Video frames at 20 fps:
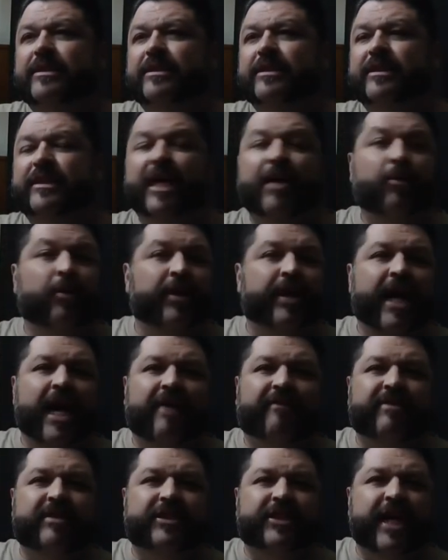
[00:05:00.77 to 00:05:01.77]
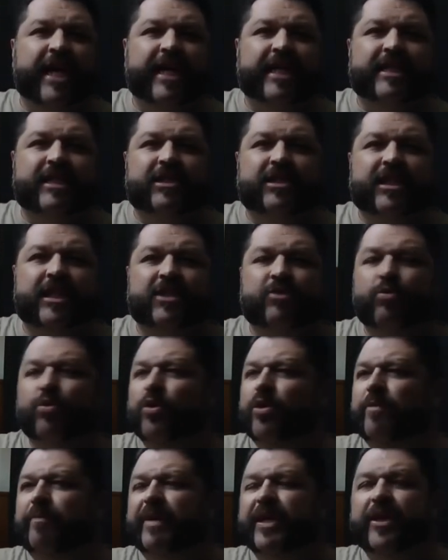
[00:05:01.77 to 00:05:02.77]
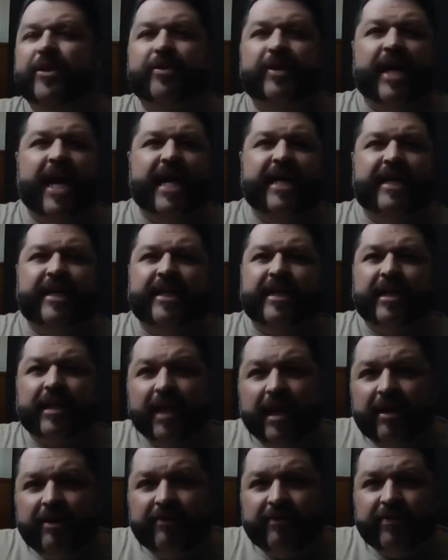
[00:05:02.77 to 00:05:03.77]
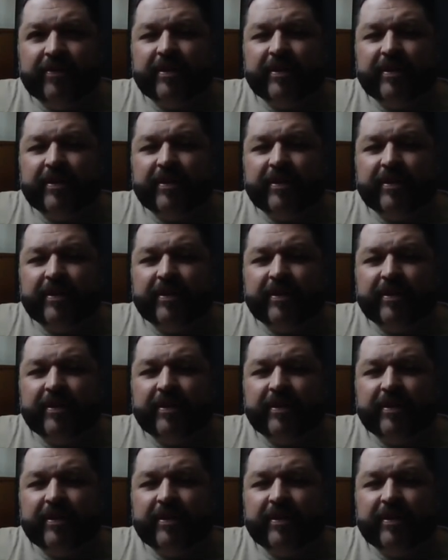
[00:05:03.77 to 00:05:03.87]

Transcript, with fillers: they wouldn't have a chance because we would be united in love.